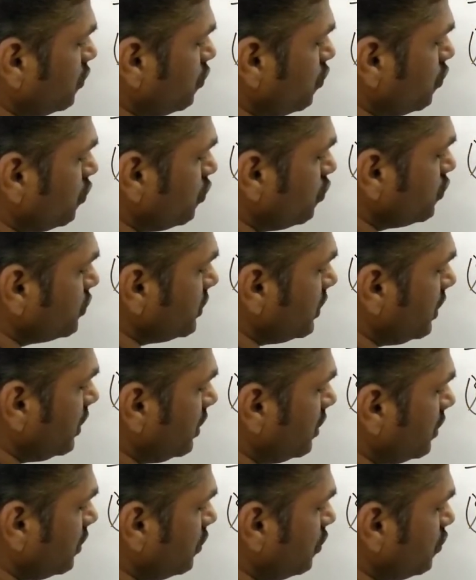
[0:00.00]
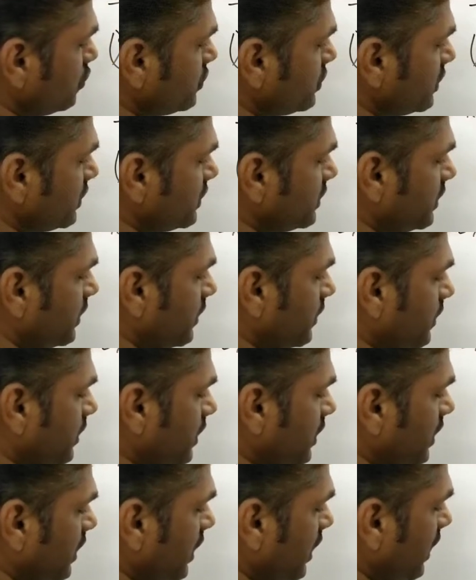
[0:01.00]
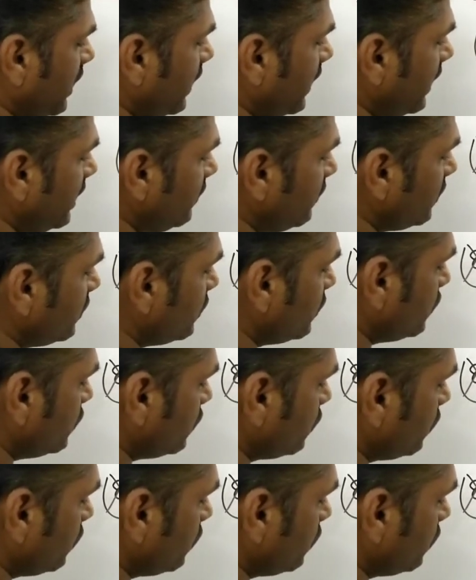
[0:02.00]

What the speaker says: 2 2s are, 2 6s are. Again with